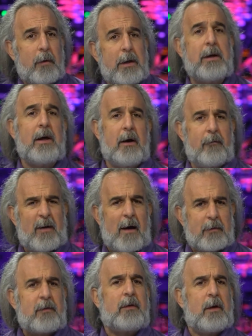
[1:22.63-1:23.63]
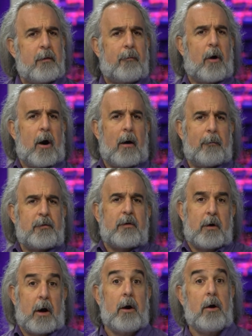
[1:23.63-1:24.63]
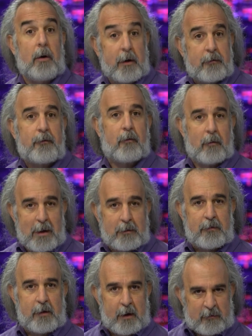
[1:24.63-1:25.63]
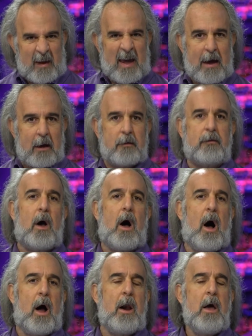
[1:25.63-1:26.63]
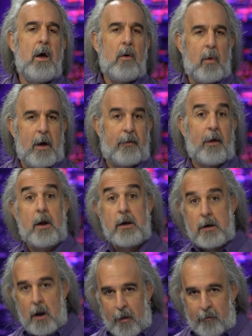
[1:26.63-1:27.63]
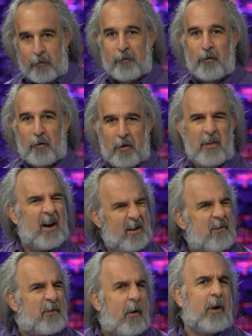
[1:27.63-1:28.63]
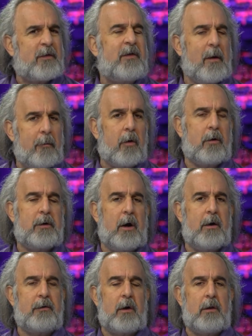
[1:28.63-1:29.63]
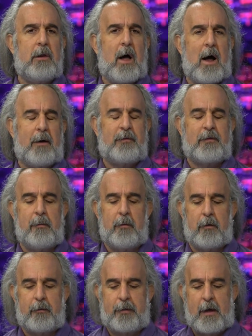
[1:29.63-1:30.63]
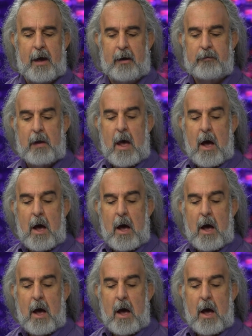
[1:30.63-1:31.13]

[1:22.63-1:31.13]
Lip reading: we did, and if you haven't seen the prior episode on OS forensics, hands-on with another tool that is very similar, does a lot of similar things.